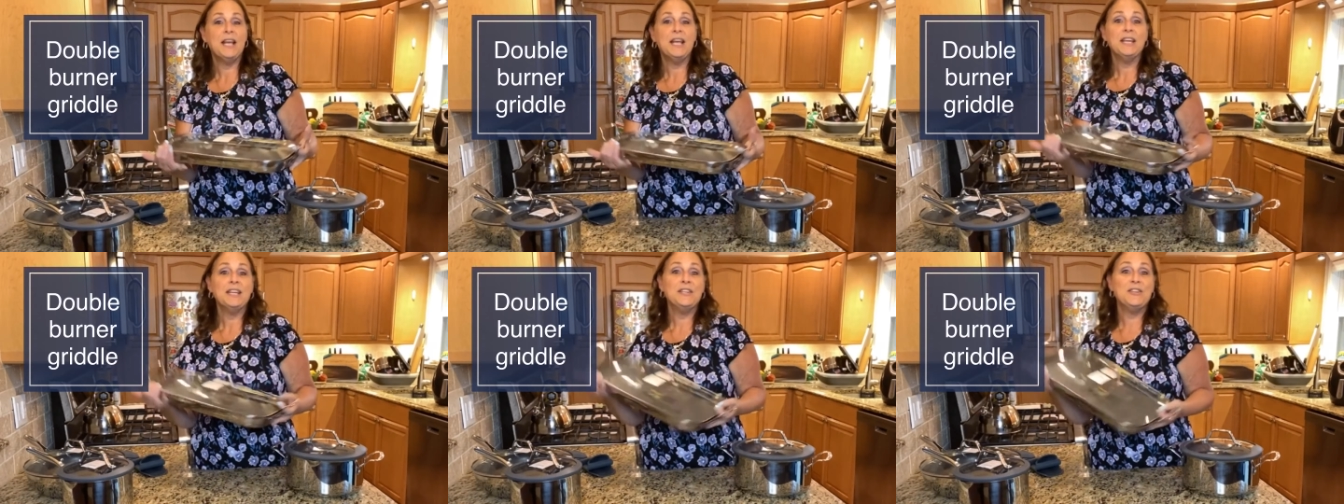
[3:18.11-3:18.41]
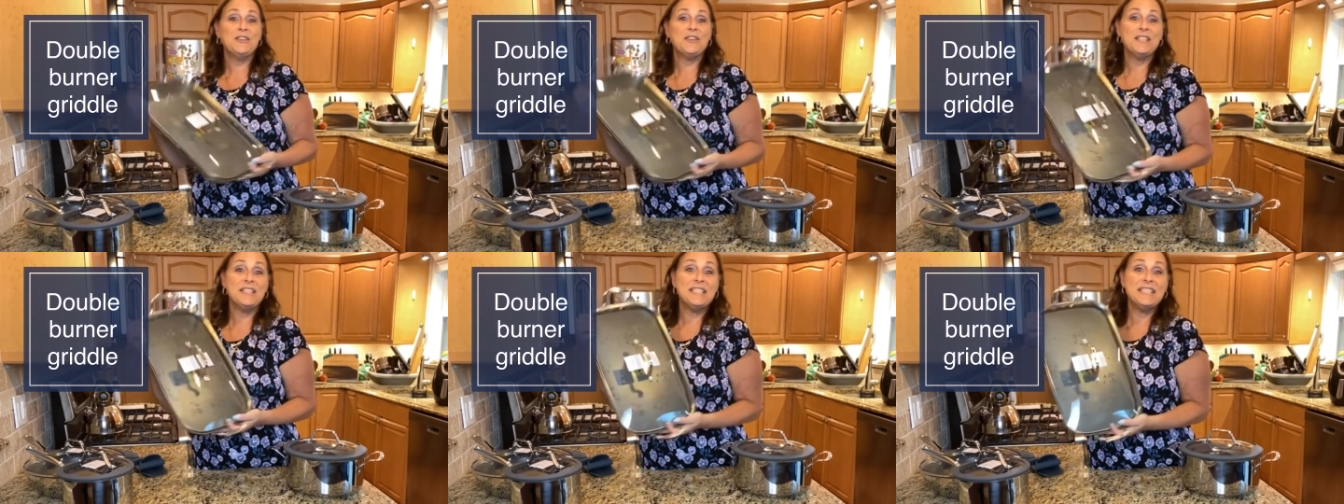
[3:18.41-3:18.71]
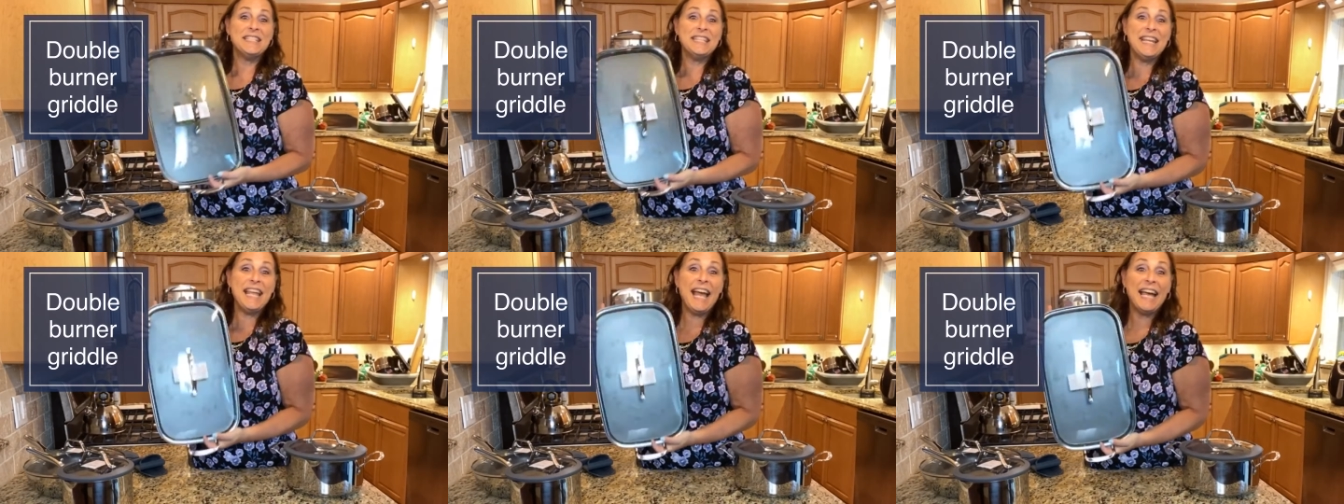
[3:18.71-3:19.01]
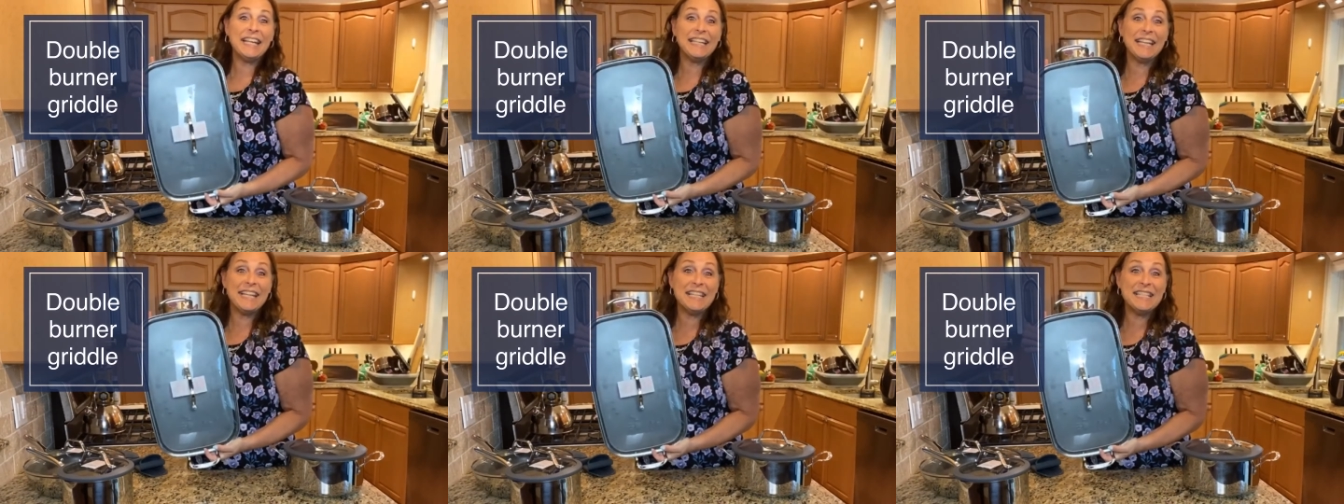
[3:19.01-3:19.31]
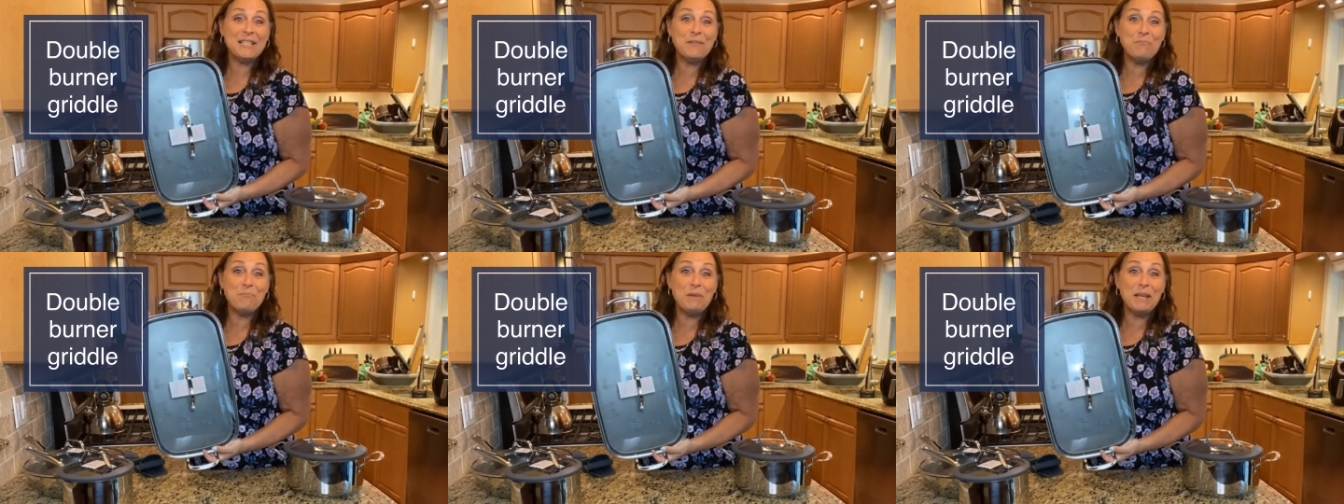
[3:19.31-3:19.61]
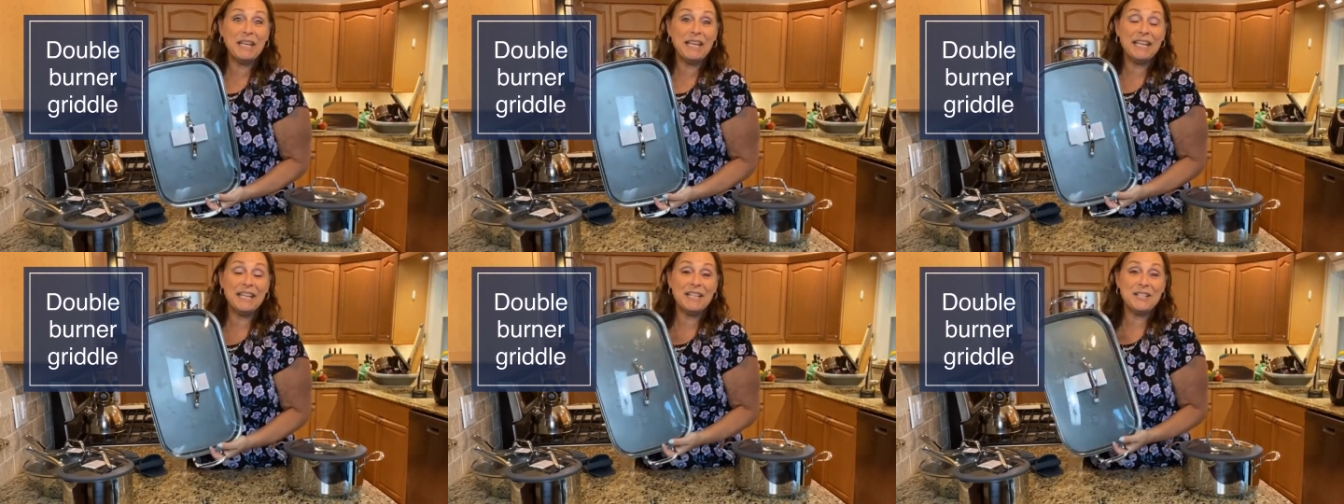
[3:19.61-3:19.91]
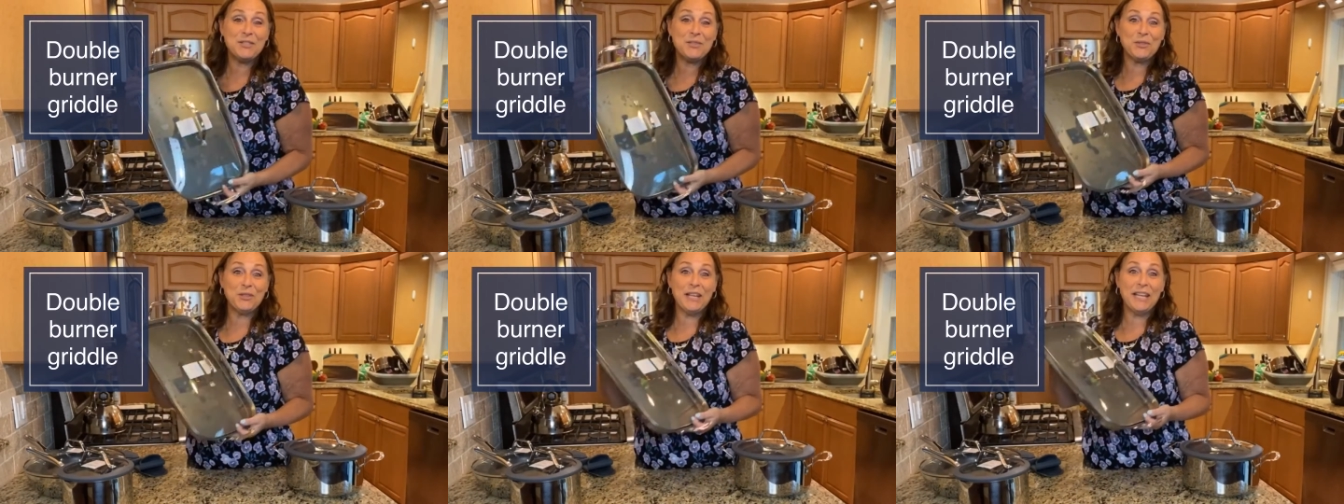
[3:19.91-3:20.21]
You can see how nice and big it
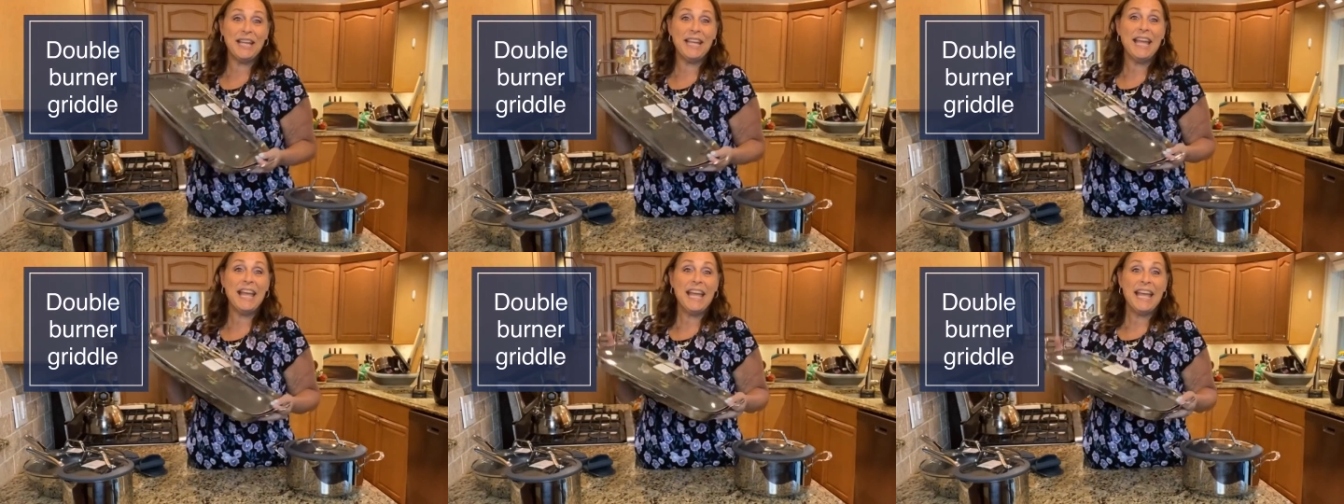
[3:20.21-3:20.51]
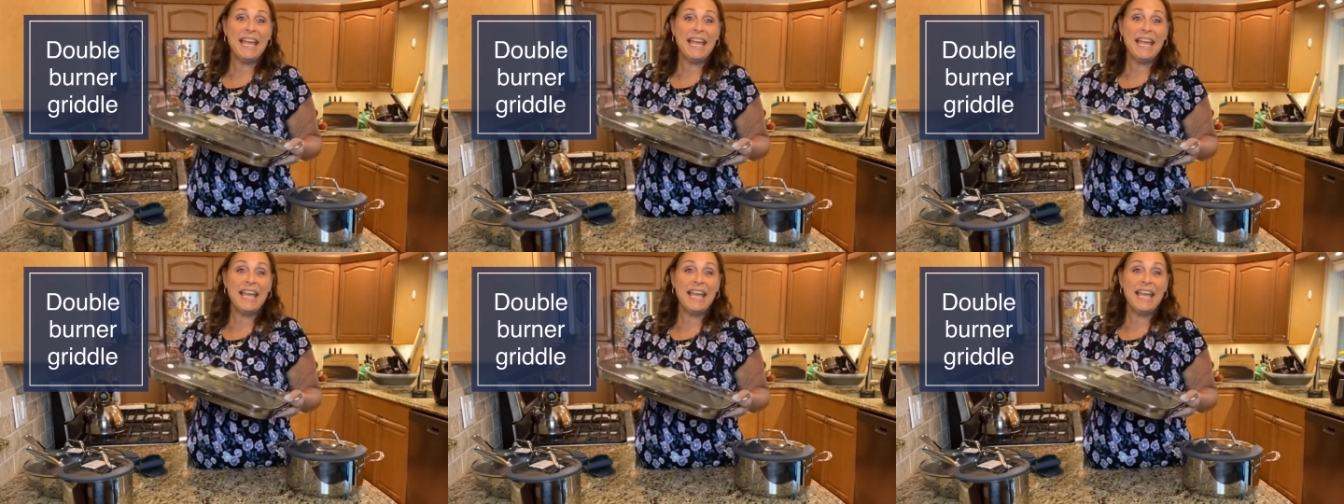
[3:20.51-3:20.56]
is, right?